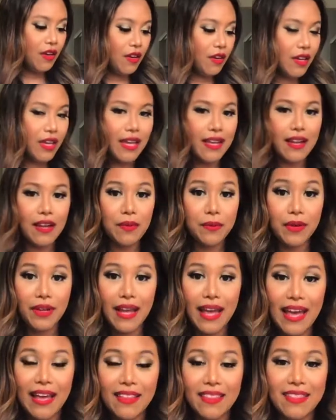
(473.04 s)
Okay, now I'm going
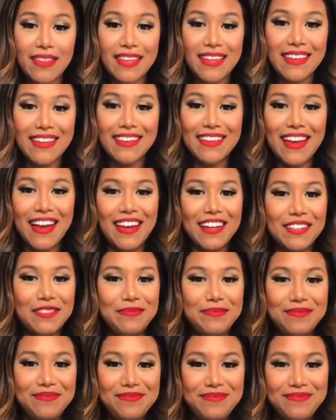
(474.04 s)
to add the
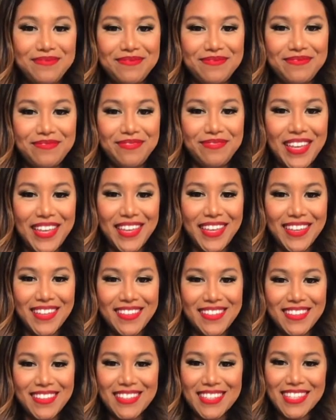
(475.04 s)

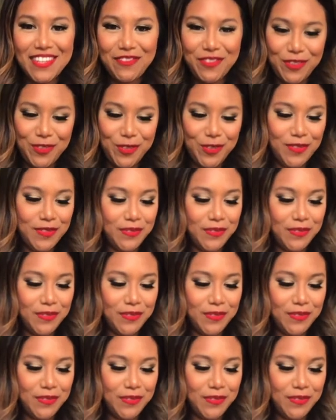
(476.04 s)
vegan seafood.